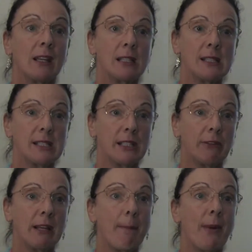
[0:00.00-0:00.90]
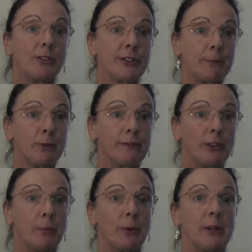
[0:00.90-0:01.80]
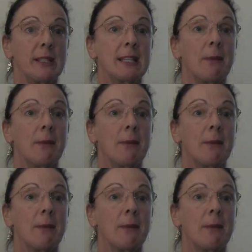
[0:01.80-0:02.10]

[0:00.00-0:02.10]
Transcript: considering multiple viewpoints,